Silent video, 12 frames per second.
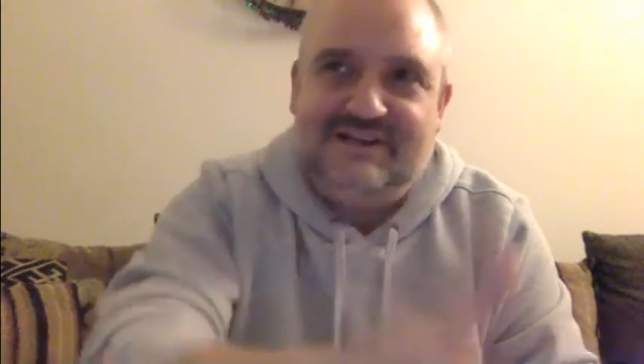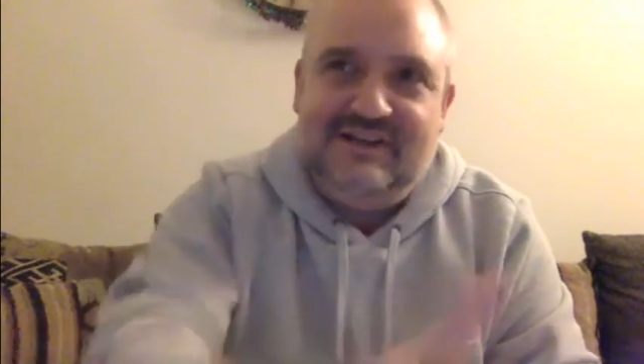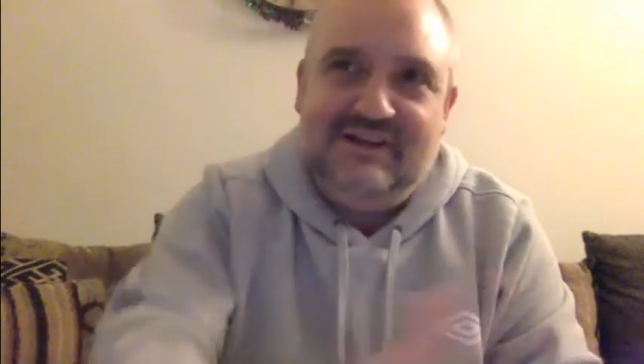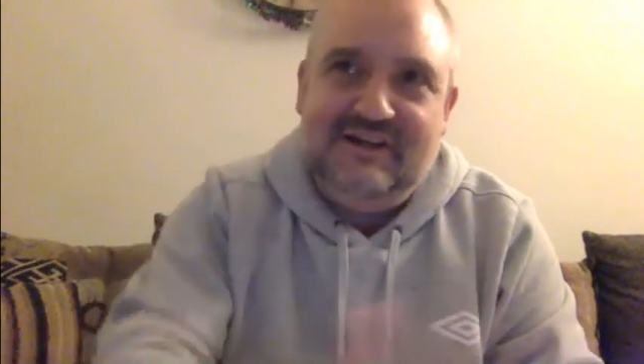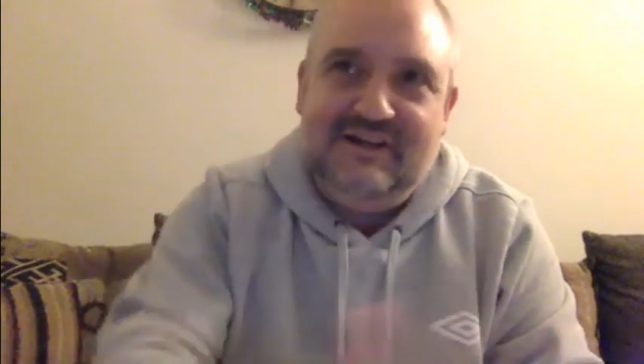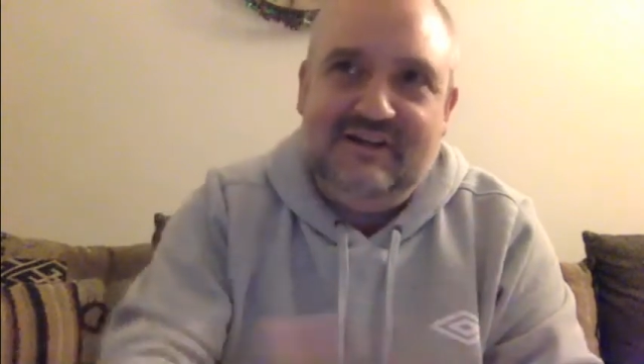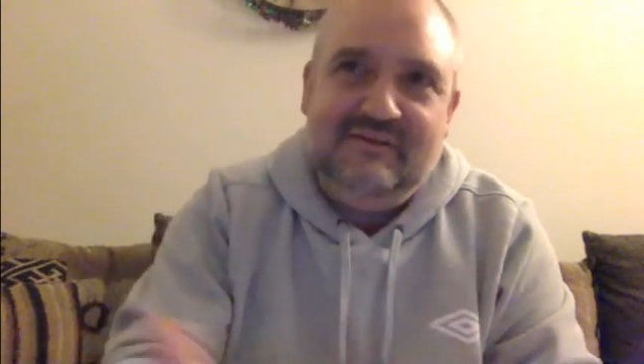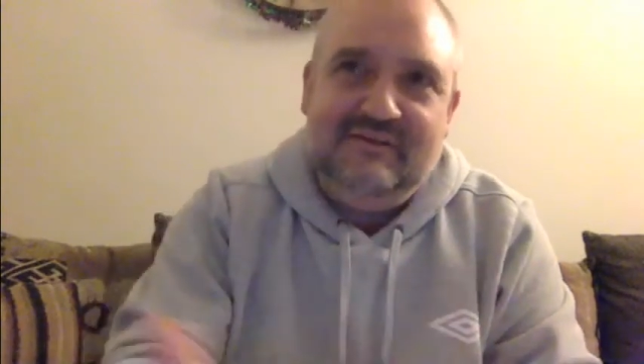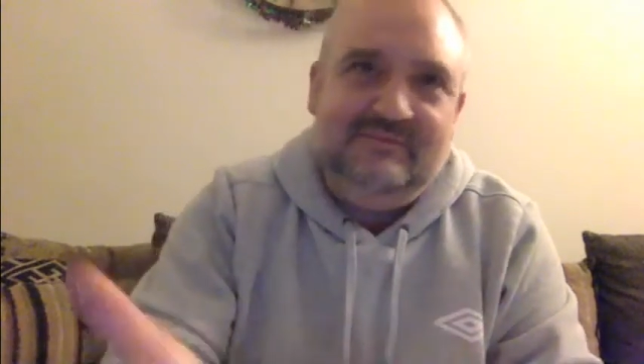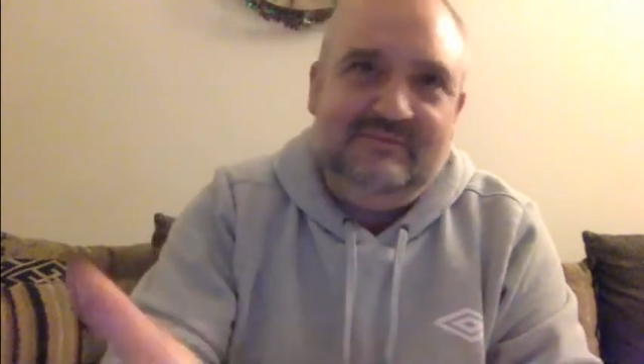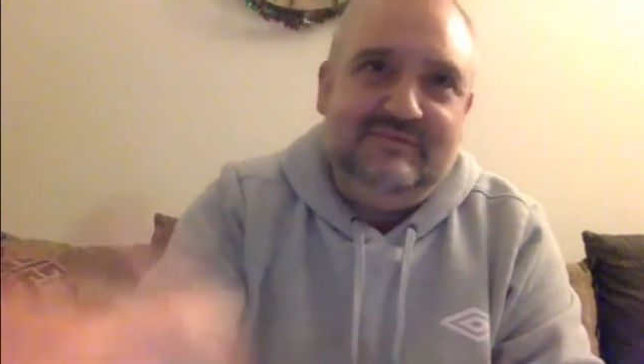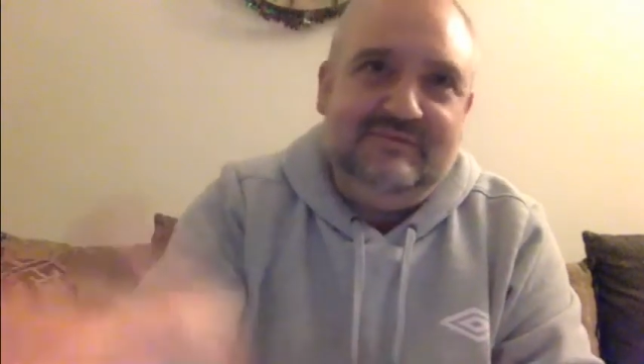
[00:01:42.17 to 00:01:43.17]

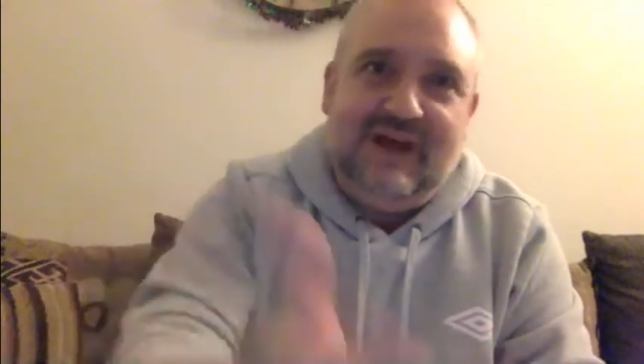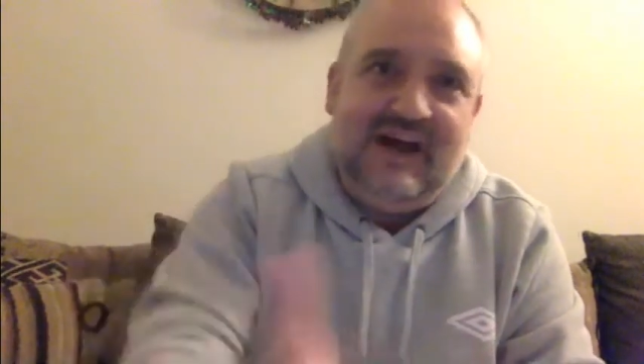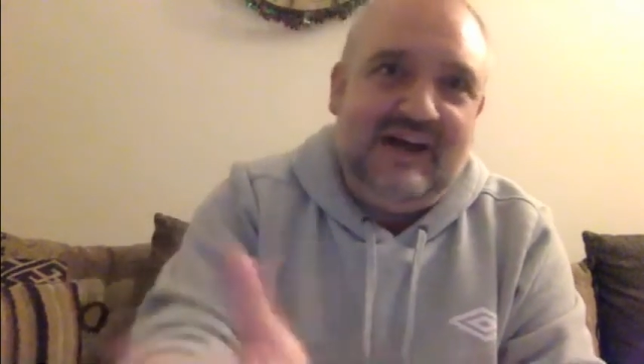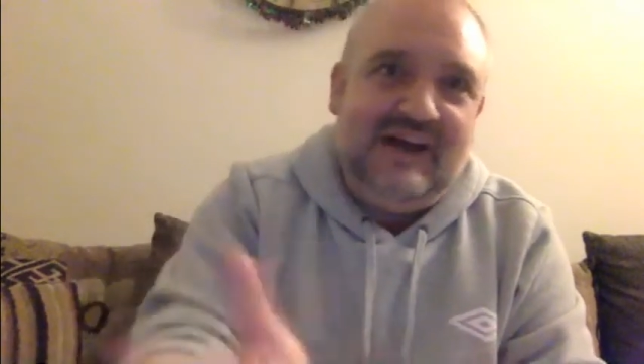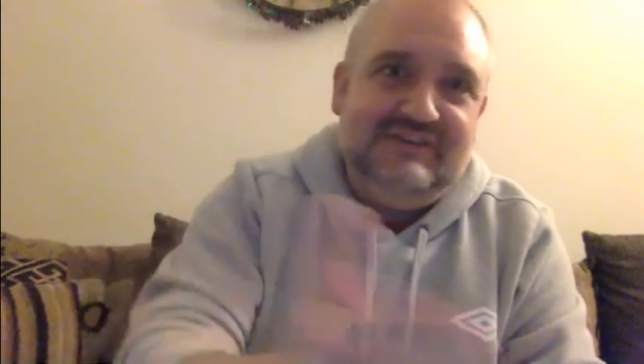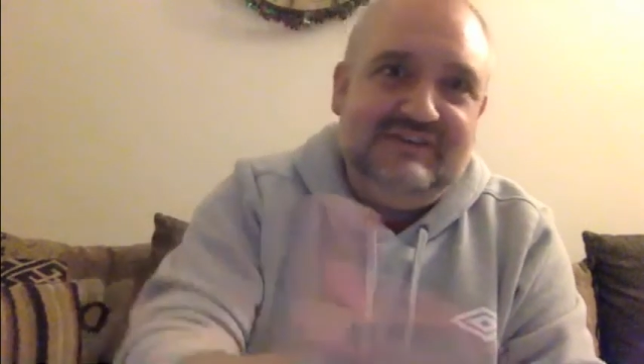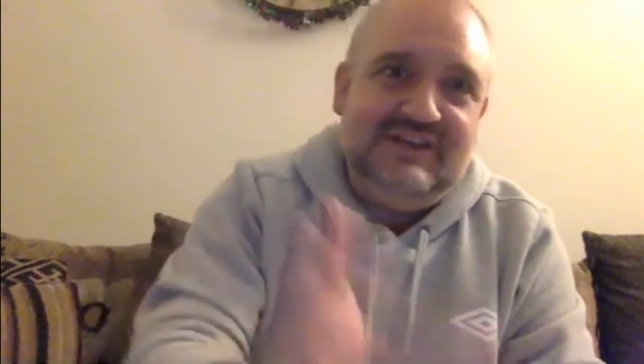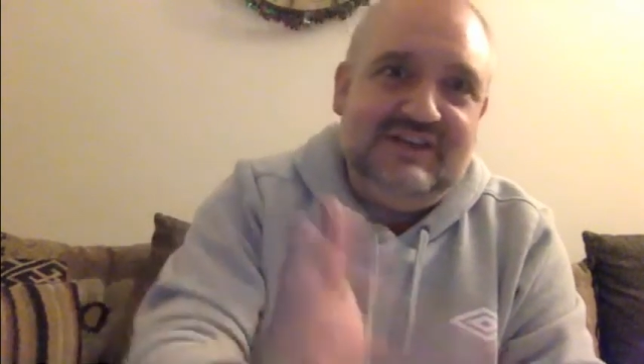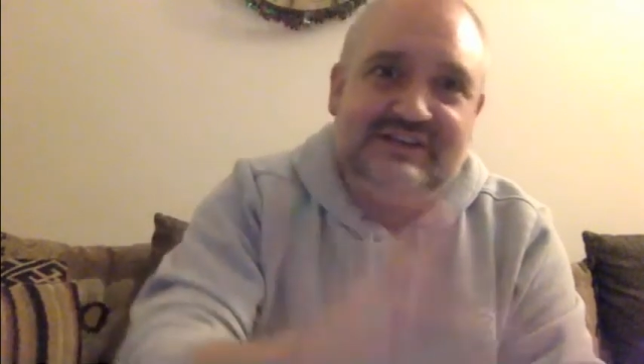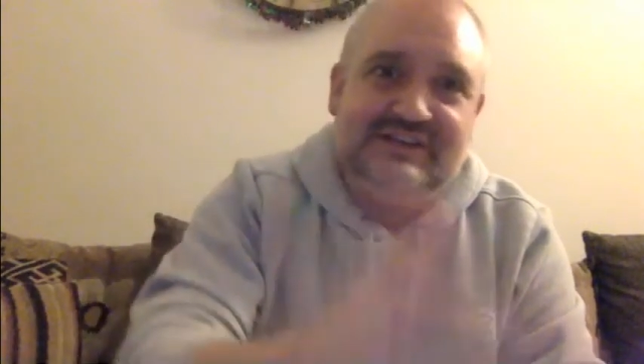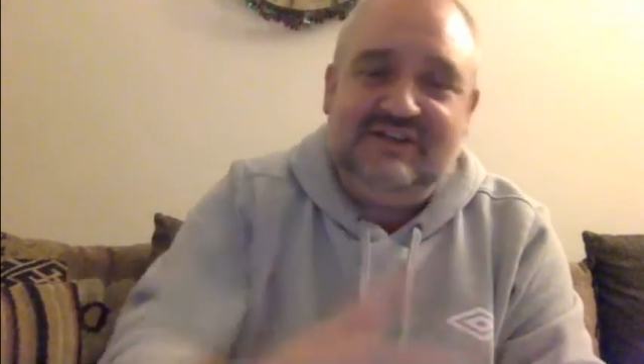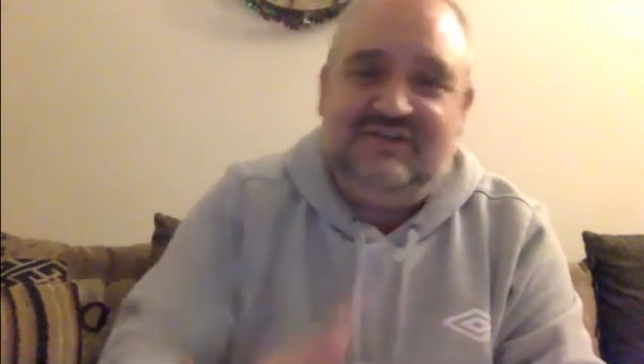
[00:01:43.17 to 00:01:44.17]
say 5,
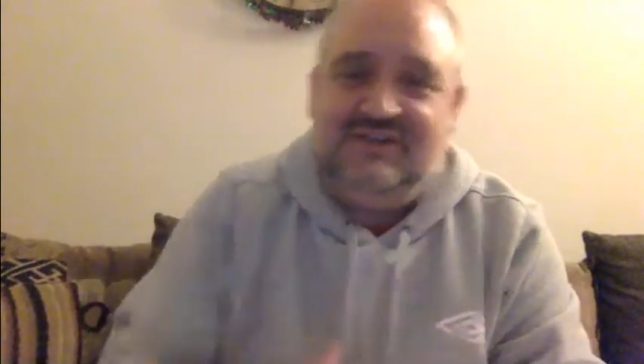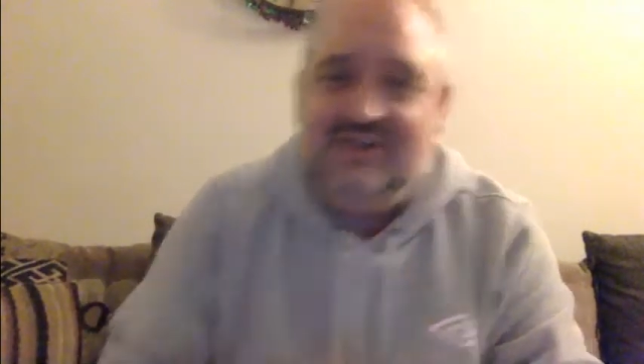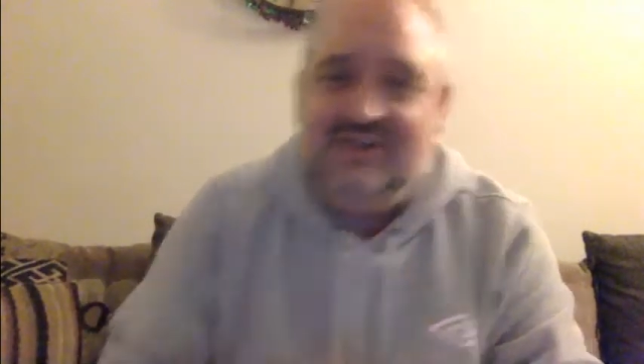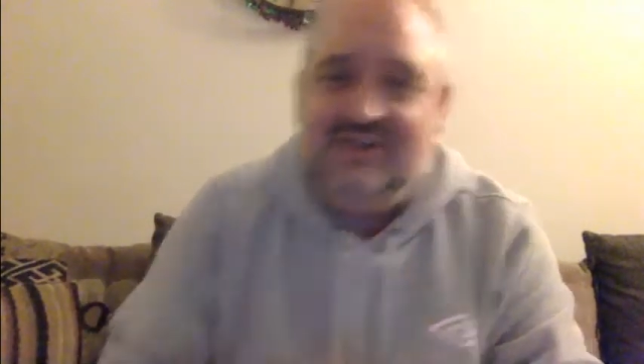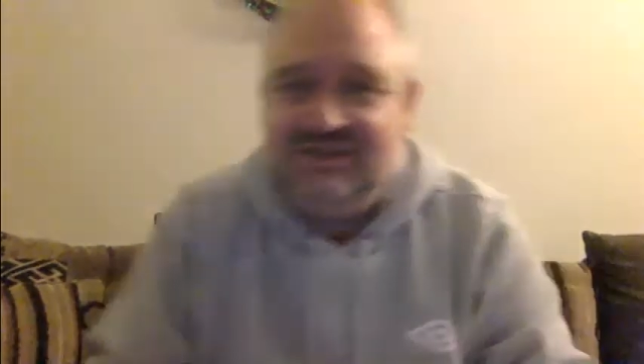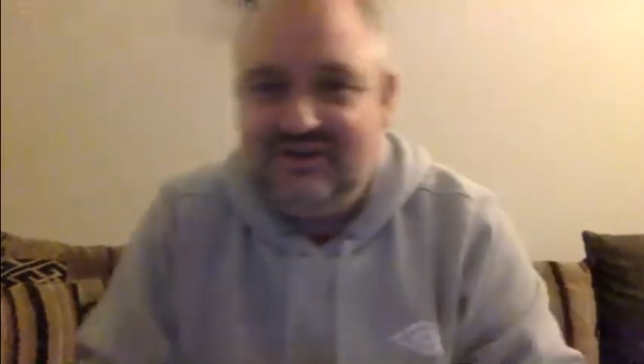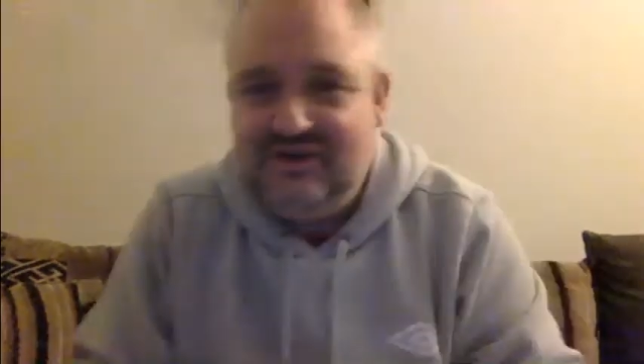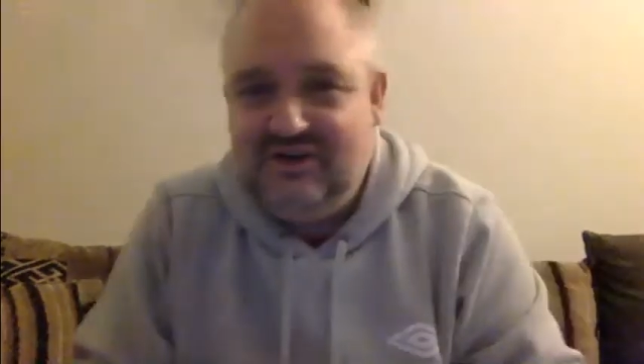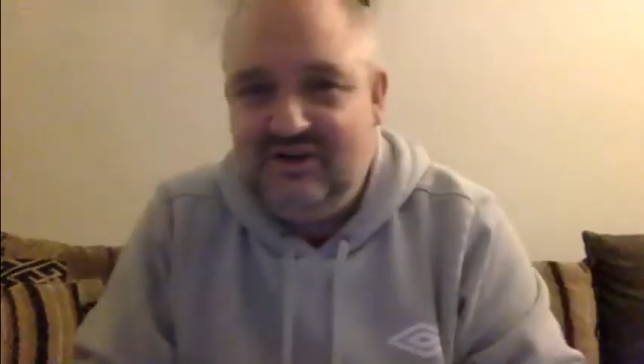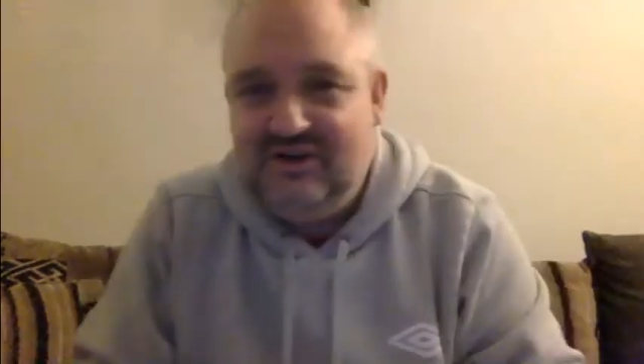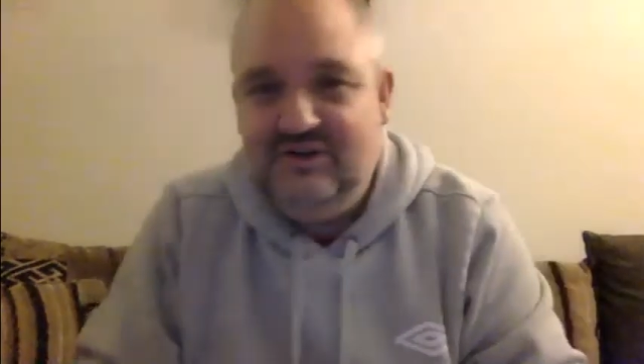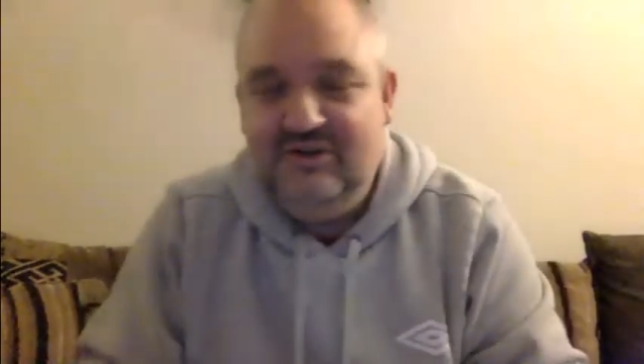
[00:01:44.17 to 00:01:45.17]
6, 7 years
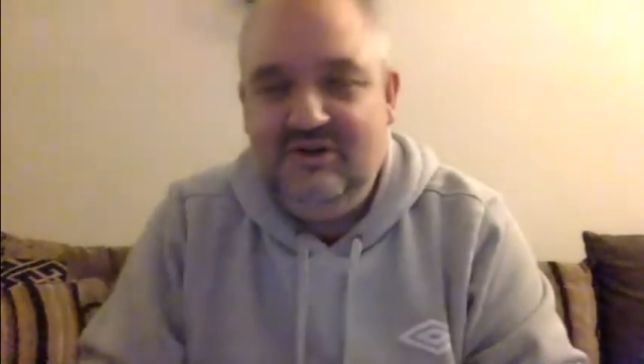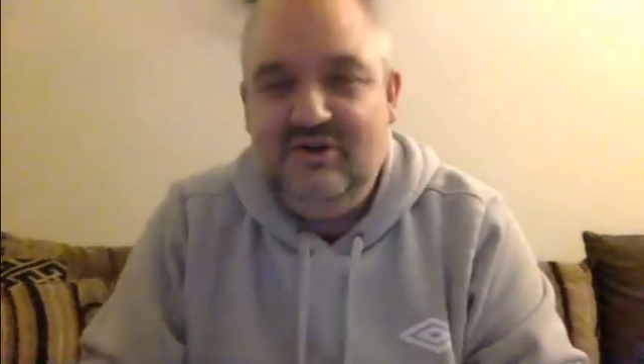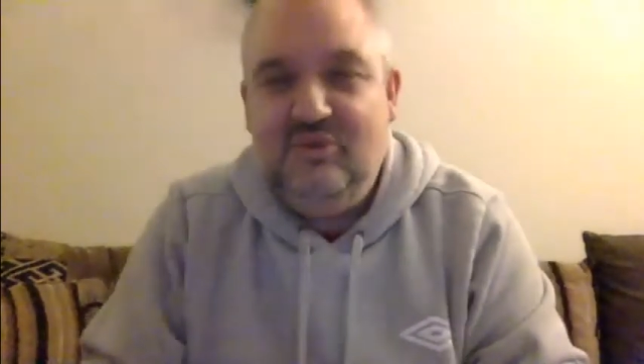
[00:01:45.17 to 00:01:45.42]
ago,